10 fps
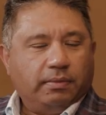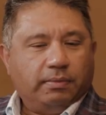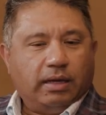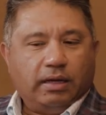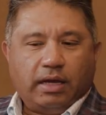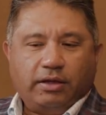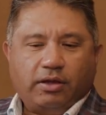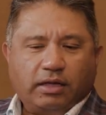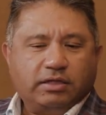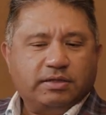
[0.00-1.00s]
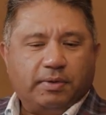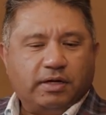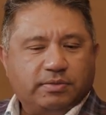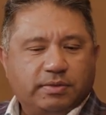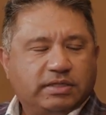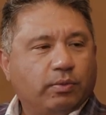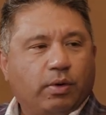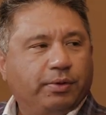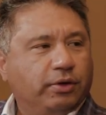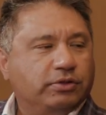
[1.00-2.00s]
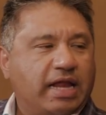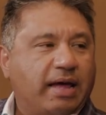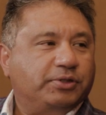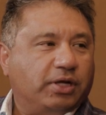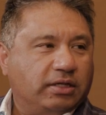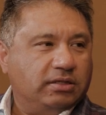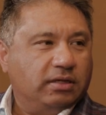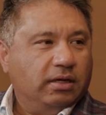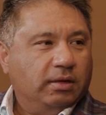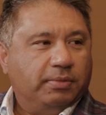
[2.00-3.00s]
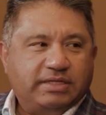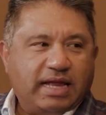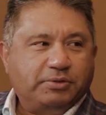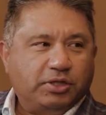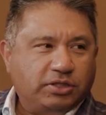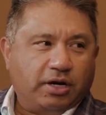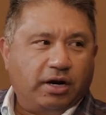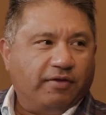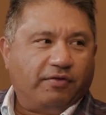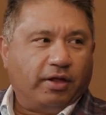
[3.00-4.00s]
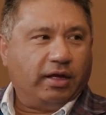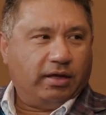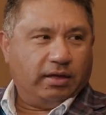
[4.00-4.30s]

and, and I talked to some customers and say, well, we do snapshots, but snapshots aren't enough, are they?